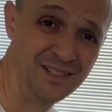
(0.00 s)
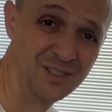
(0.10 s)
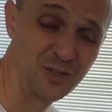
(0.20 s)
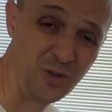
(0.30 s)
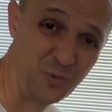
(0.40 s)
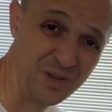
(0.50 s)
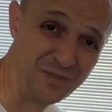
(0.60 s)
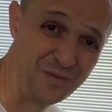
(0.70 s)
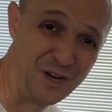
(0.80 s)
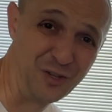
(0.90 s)
so that we can
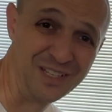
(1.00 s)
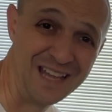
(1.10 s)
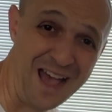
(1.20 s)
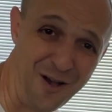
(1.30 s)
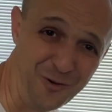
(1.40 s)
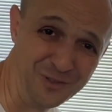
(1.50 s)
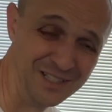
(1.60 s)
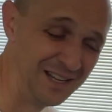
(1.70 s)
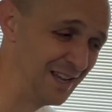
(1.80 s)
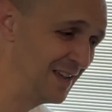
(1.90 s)
figure this out.
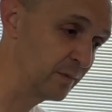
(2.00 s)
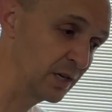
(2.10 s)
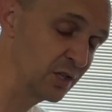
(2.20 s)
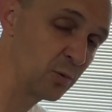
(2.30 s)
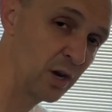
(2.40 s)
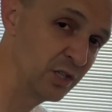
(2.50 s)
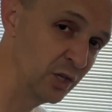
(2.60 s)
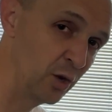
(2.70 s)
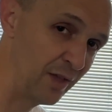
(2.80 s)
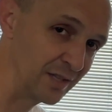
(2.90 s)
But I just wanted you to
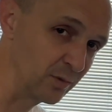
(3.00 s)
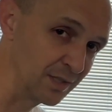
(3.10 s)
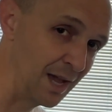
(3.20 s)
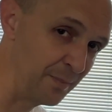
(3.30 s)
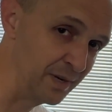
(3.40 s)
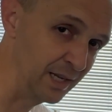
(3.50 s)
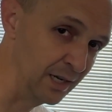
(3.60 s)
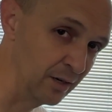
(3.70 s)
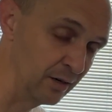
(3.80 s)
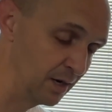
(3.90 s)
know that's what's happening
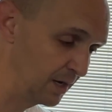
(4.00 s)
here.